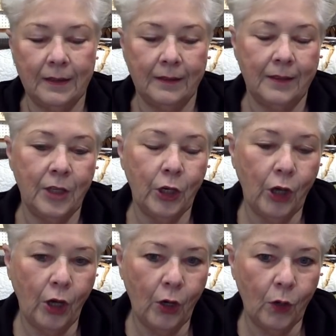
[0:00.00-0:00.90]

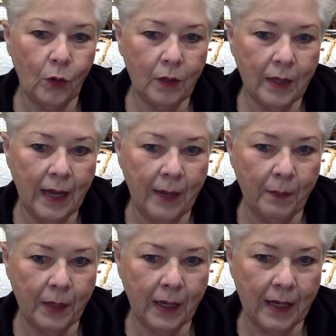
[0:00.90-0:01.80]
Nicole at
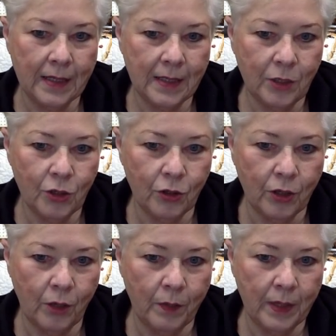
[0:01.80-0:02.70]
Buckeye Stitcher
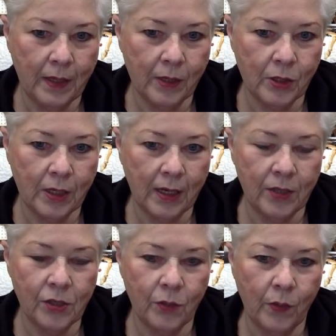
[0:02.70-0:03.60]
told me there's a
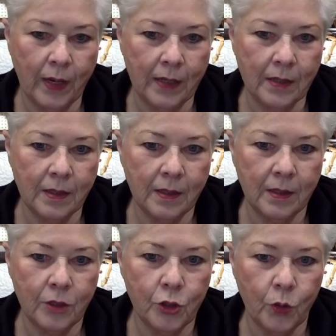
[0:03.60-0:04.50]
nationwide
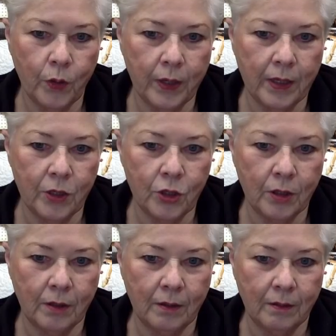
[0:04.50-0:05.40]
shortage.
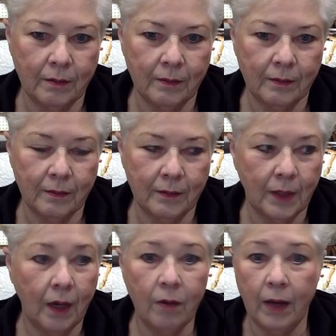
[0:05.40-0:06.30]

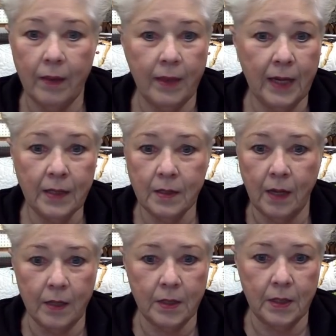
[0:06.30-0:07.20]
Okay, that's
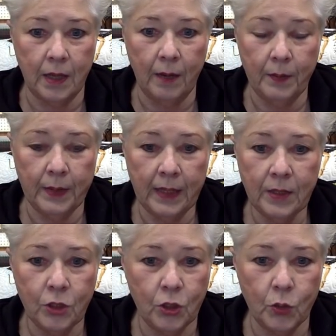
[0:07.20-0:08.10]
got to stop.
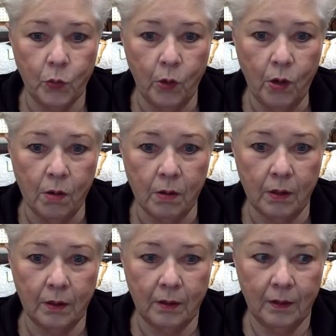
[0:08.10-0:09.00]
That's just wrong.
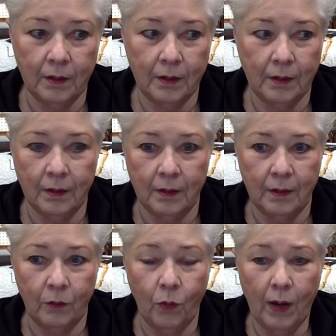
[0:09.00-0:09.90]

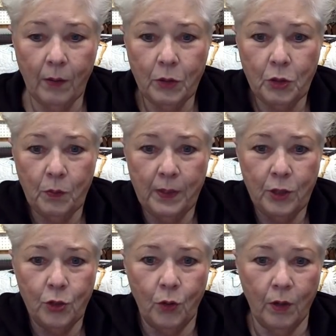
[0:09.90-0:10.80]
Why would you be
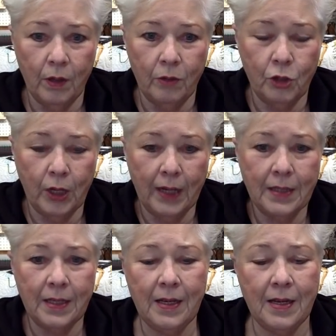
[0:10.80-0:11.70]
short on chai
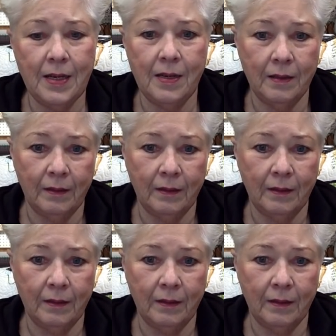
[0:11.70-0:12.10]
tea?